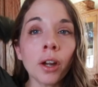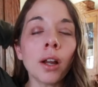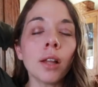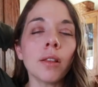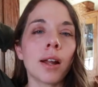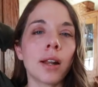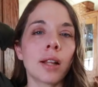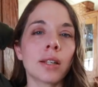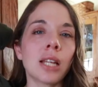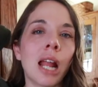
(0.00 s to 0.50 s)
A
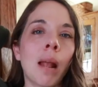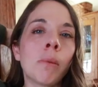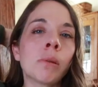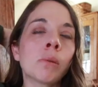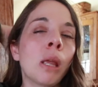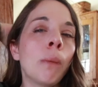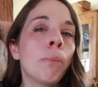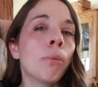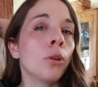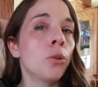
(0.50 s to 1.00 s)
lot of times
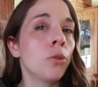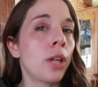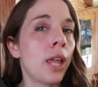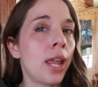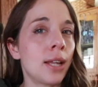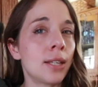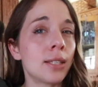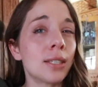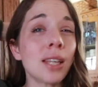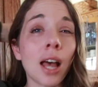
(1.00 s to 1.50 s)
people who
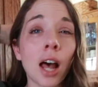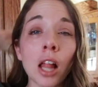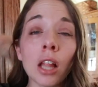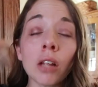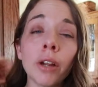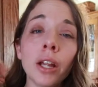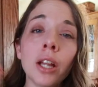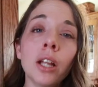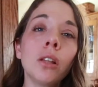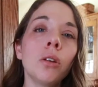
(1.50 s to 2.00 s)
can't
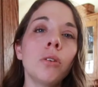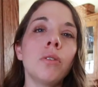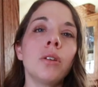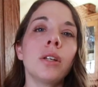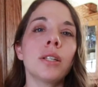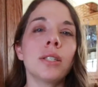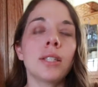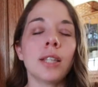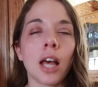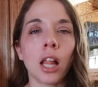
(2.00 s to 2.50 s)
tolerate gluten
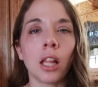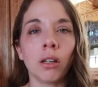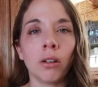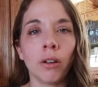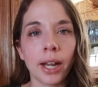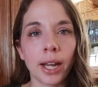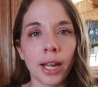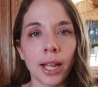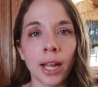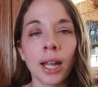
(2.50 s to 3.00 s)
can
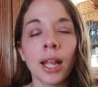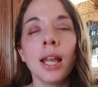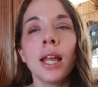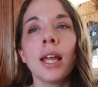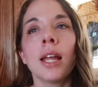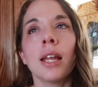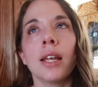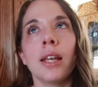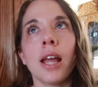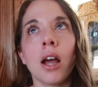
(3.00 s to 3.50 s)
tolerate it.
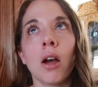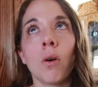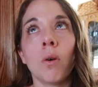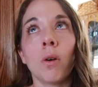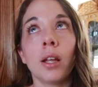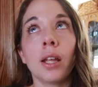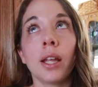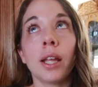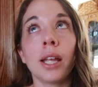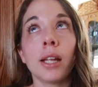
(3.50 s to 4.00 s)
Now,
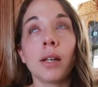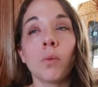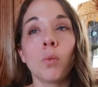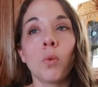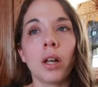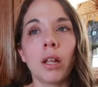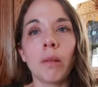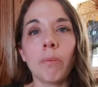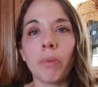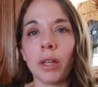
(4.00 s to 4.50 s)
it
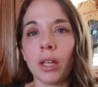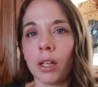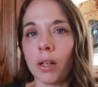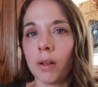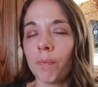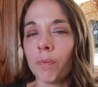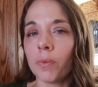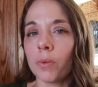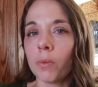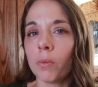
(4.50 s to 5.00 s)
wouldn't be